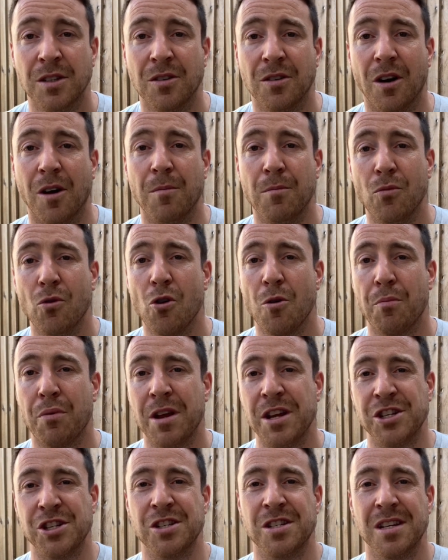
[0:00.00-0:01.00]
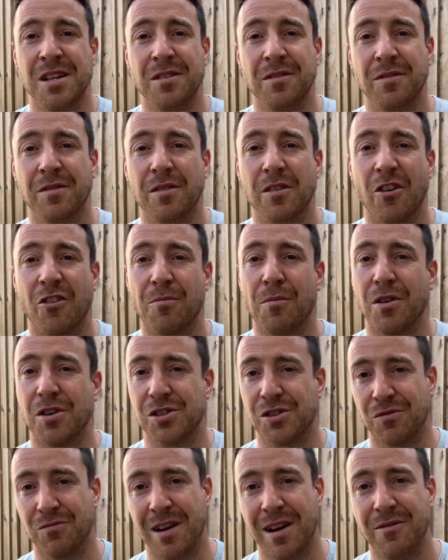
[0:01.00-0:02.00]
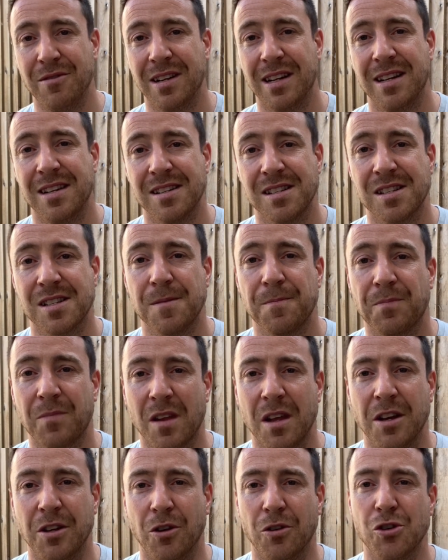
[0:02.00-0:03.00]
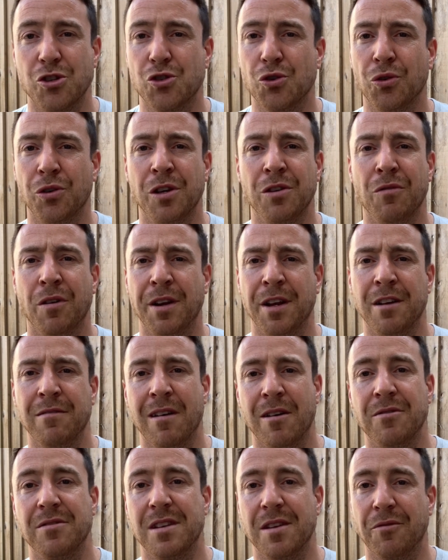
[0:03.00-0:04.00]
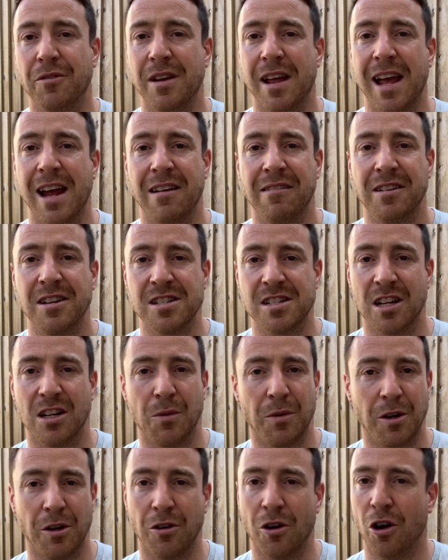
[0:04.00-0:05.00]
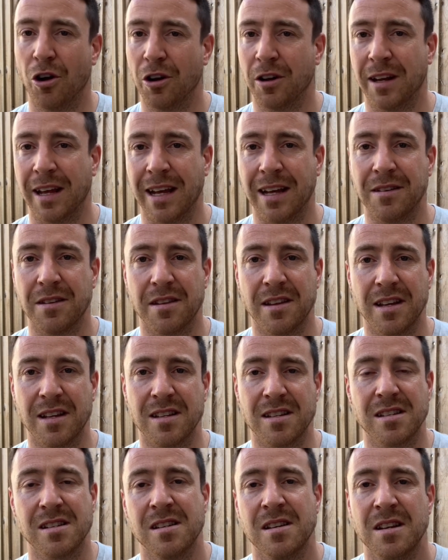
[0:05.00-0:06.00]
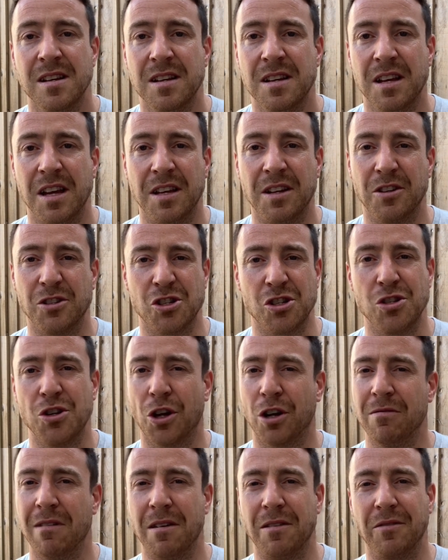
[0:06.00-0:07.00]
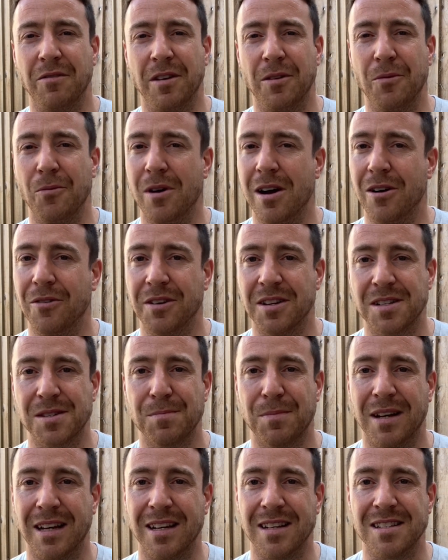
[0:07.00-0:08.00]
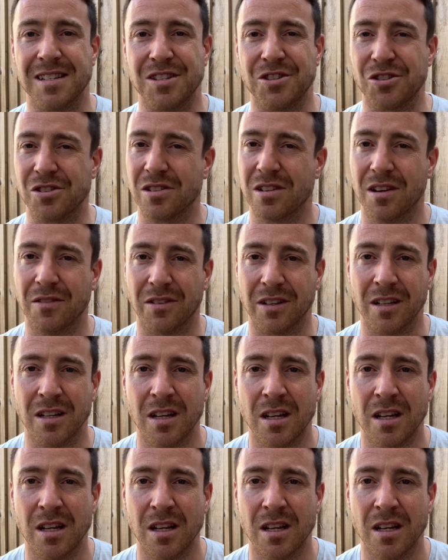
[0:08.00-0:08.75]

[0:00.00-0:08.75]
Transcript: I'm more appreciative of my surroundings, and I enjoy running around different areas, like when on holiday and things, and I just look around and think, wow, this place is just lovely.